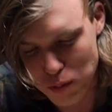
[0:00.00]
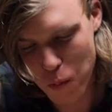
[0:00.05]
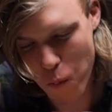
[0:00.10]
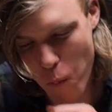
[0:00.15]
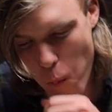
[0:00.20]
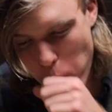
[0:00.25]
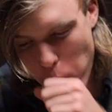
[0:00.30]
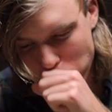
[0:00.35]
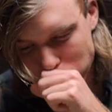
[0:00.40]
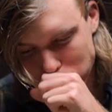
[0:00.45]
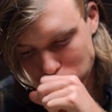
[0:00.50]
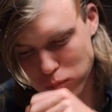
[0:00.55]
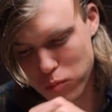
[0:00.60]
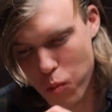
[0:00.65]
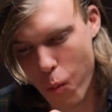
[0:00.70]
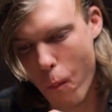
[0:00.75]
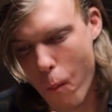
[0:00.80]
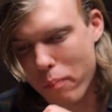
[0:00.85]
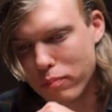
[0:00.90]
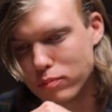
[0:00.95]
Holy shit!
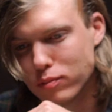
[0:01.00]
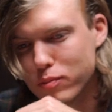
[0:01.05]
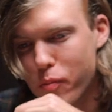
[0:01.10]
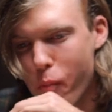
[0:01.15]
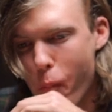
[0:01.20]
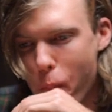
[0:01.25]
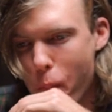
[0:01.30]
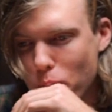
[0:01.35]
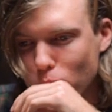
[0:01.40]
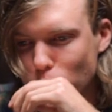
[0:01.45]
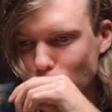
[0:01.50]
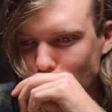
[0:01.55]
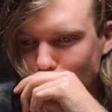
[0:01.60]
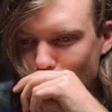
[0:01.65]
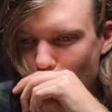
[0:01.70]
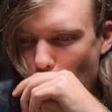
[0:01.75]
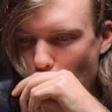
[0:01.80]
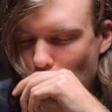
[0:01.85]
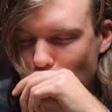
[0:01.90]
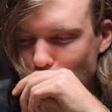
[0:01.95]
He's putting it
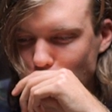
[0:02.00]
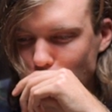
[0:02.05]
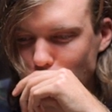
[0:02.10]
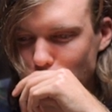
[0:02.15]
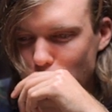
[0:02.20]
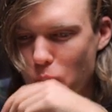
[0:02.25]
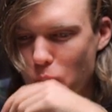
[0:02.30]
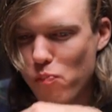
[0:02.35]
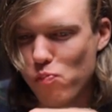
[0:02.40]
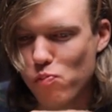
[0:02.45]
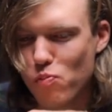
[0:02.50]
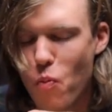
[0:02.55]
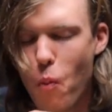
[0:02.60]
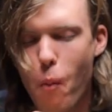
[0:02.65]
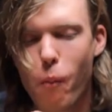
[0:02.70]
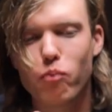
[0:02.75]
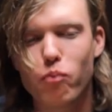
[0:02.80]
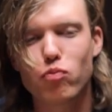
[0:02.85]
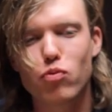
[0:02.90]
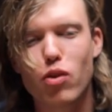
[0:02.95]
down. What
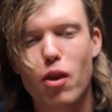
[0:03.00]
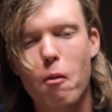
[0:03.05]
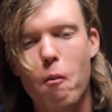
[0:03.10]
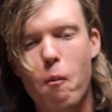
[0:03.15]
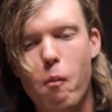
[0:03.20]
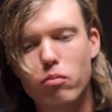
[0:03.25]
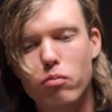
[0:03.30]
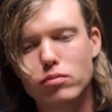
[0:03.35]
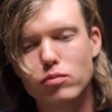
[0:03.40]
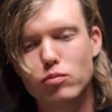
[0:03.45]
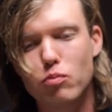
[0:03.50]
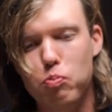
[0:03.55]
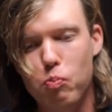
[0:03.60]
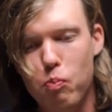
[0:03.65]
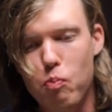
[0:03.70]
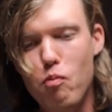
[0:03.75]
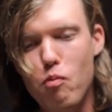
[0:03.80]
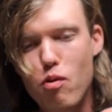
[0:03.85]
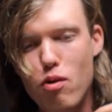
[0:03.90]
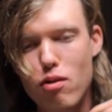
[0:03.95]
if you actually? Do you like
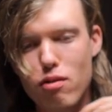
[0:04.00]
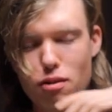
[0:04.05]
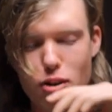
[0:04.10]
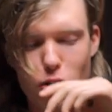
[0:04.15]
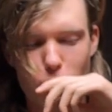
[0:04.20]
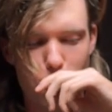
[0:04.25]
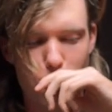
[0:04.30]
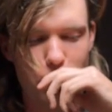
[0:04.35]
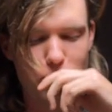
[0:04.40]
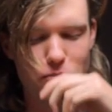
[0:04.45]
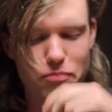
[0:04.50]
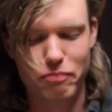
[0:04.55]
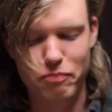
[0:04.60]
it? What